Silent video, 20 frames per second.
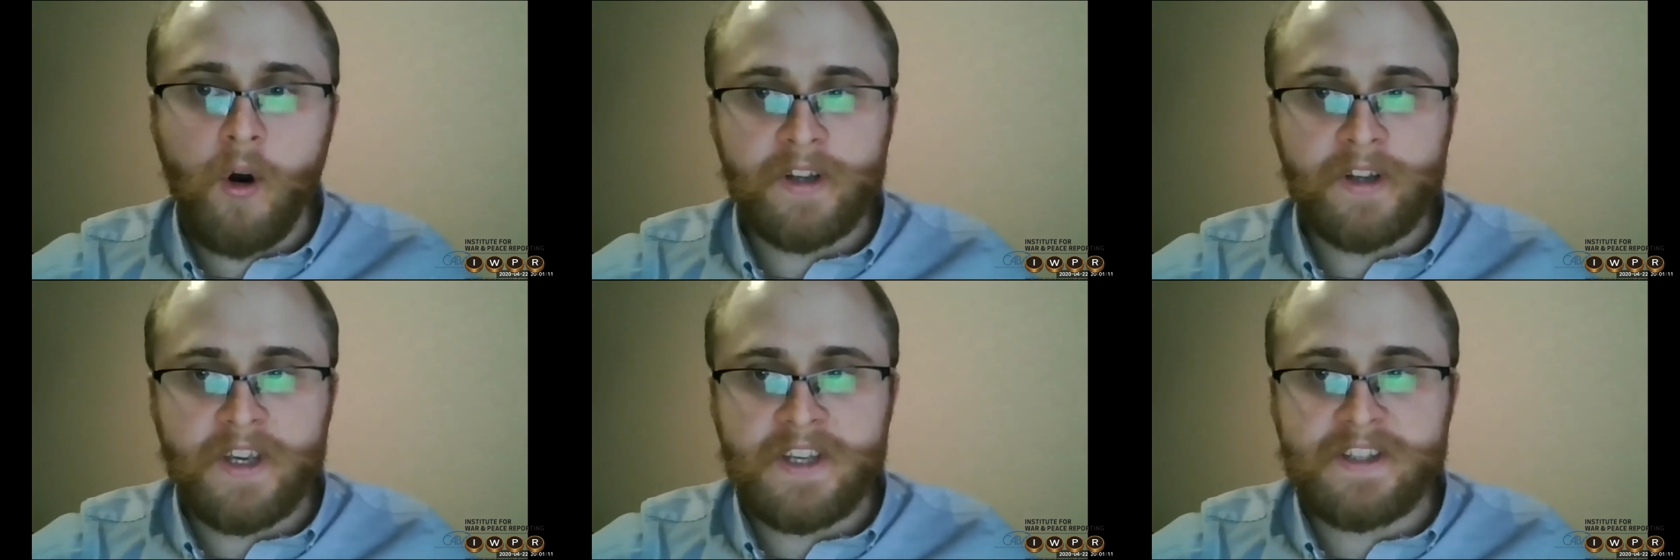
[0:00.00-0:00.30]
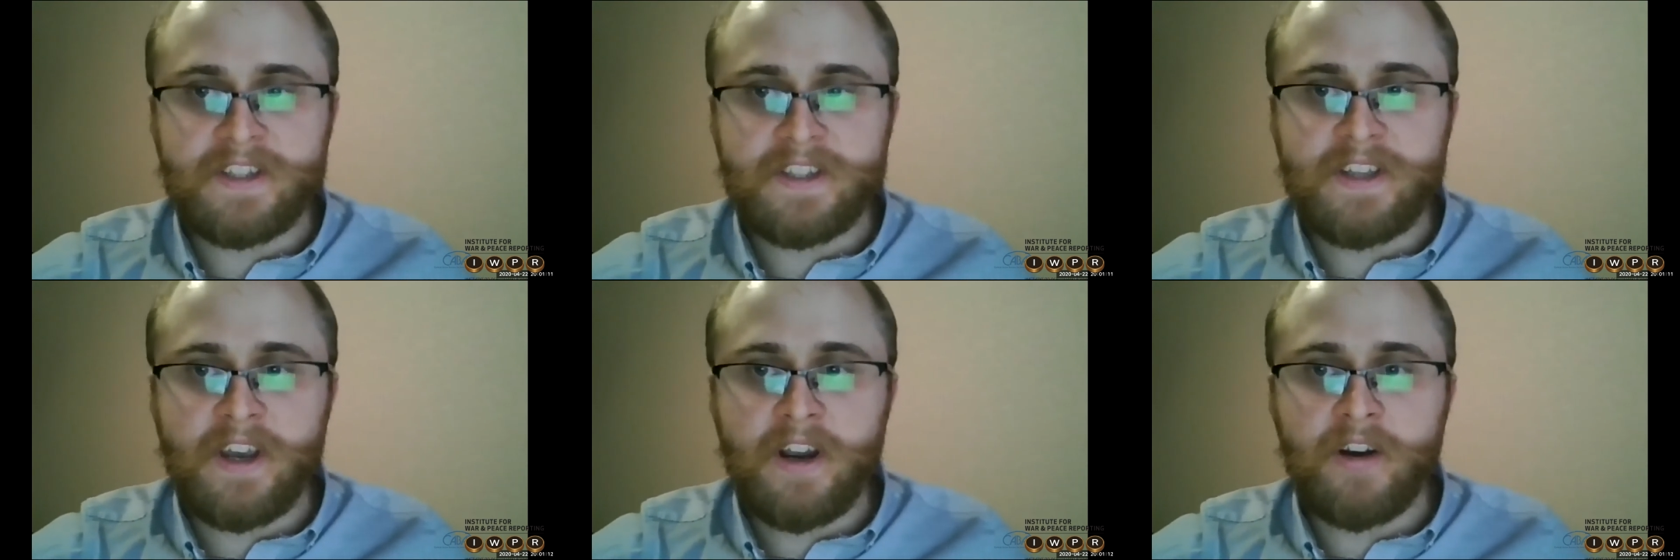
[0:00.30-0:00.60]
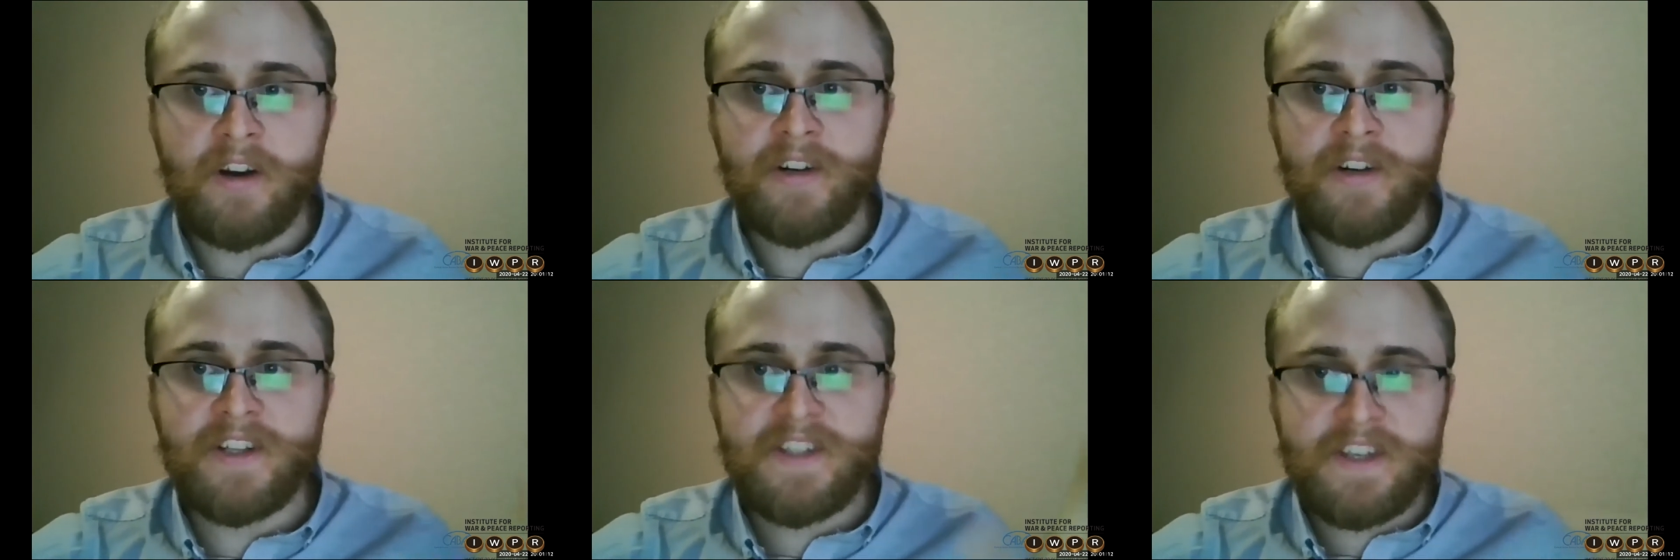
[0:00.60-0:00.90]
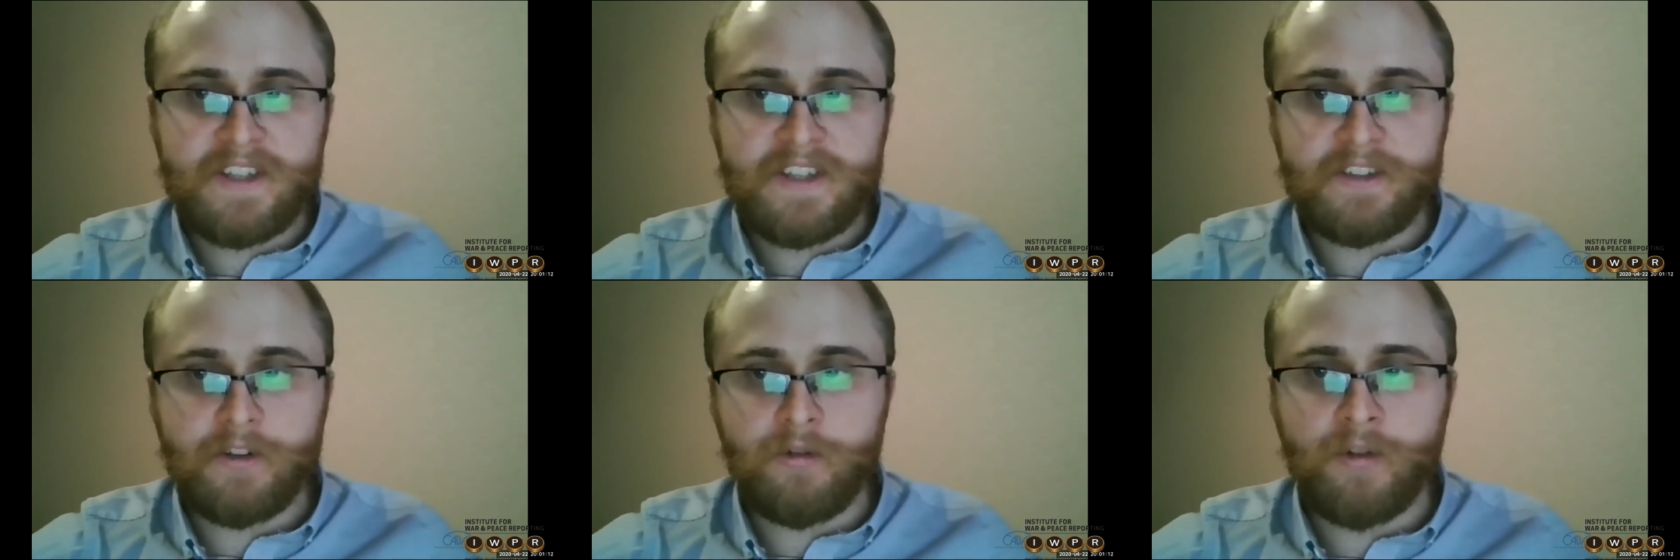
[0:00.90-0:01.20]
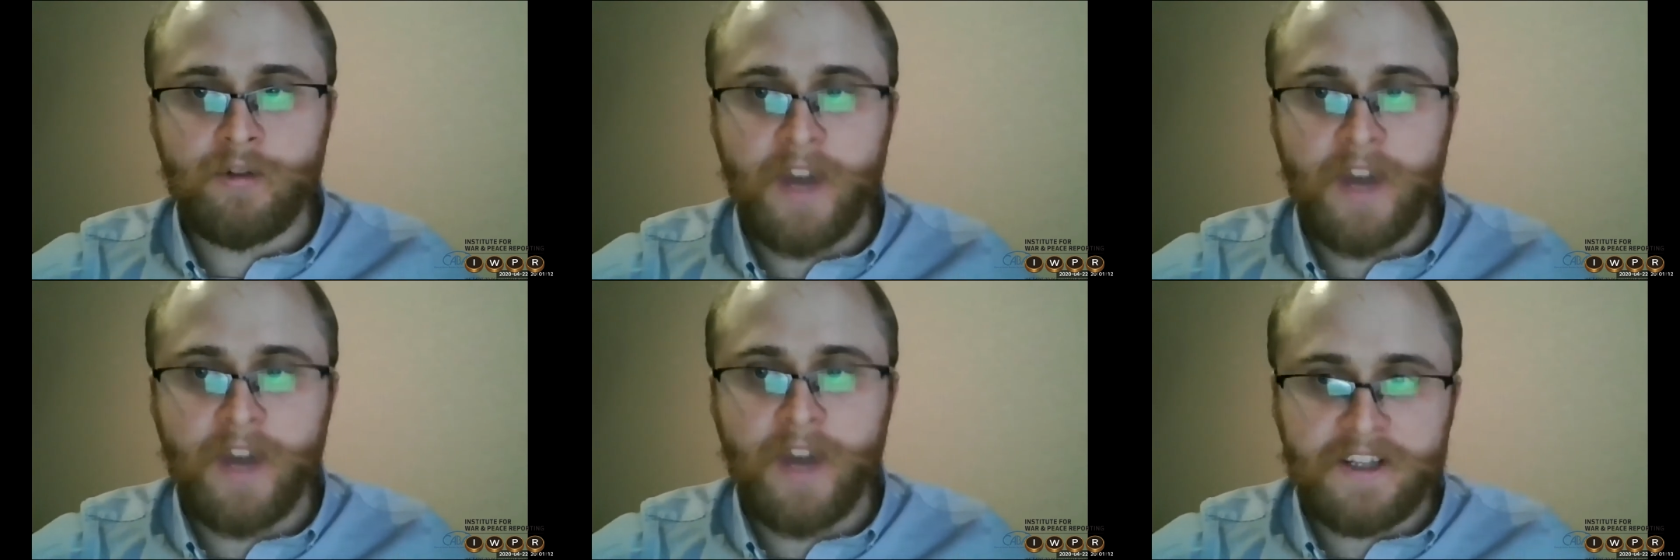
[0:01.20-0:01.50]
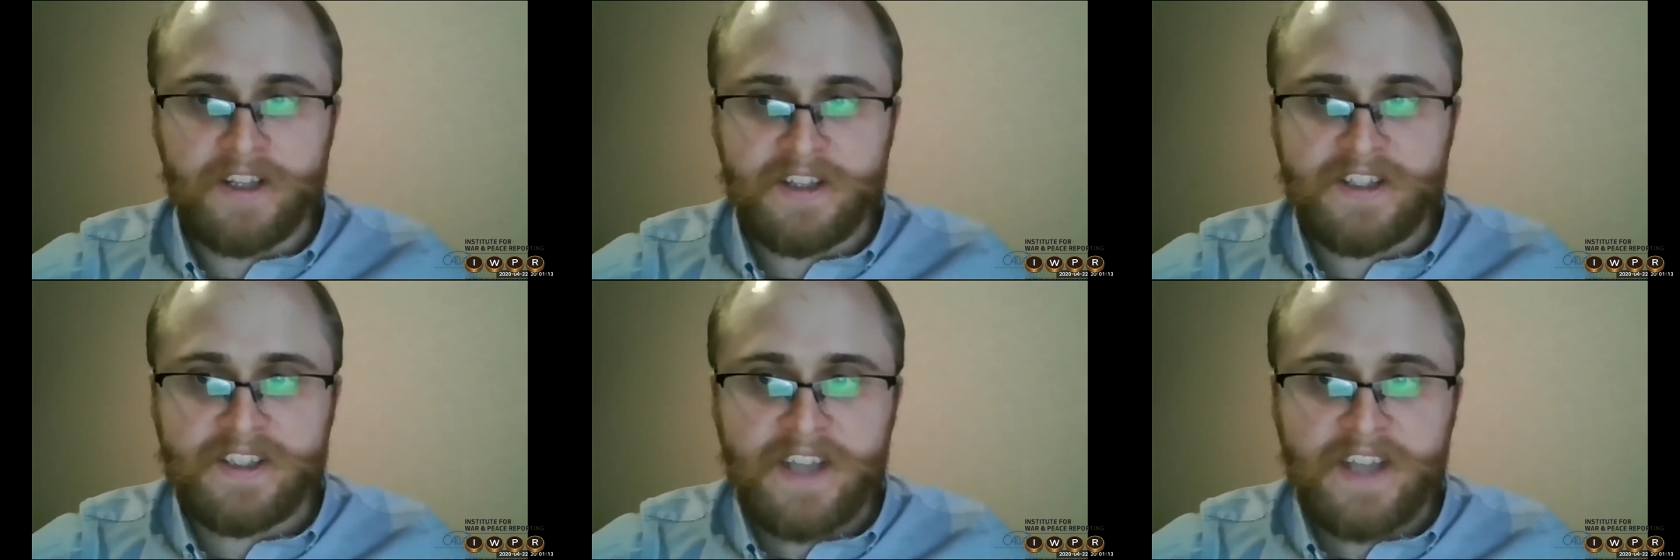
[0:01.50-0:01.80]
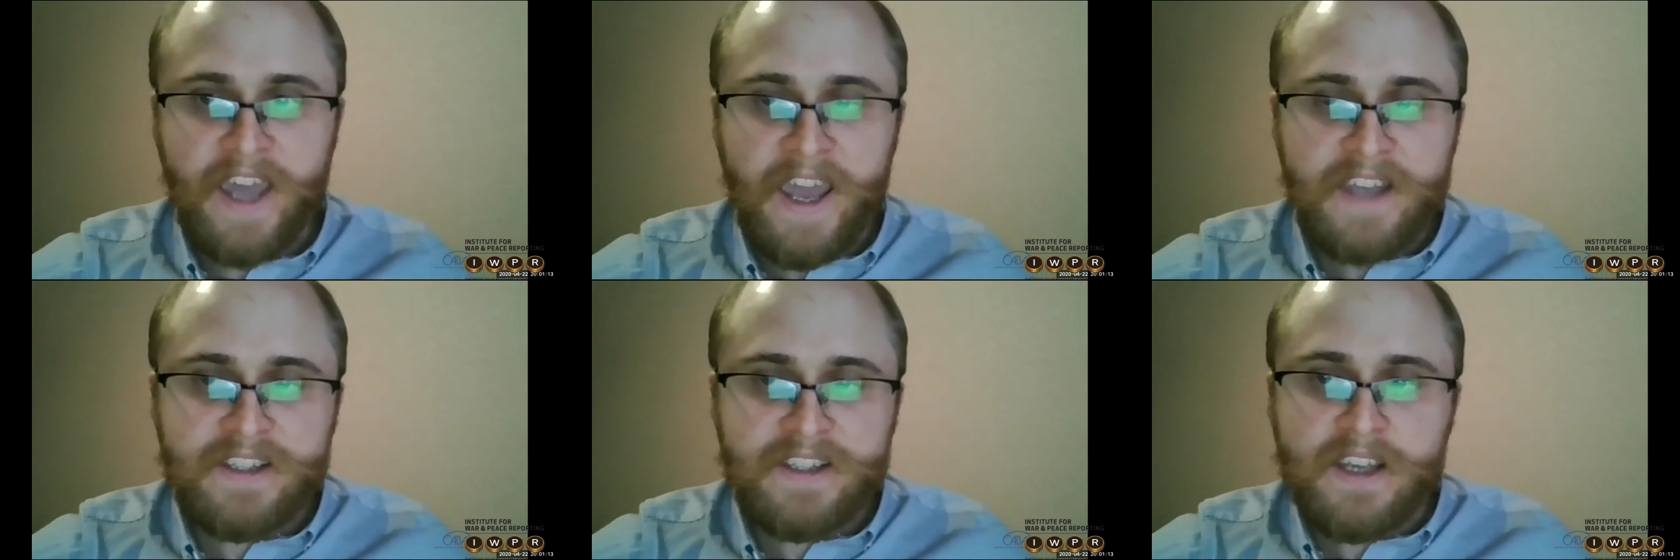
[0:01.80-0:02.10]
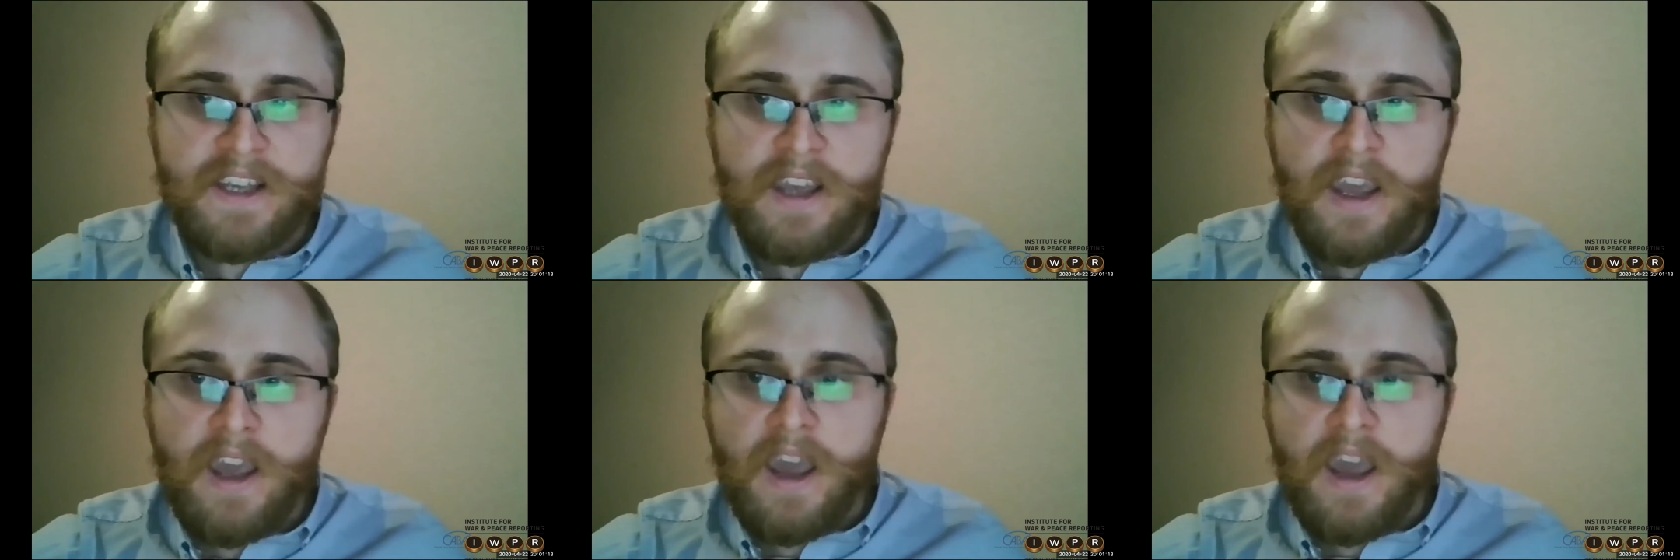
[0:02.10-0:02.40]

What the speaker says: is resist United States.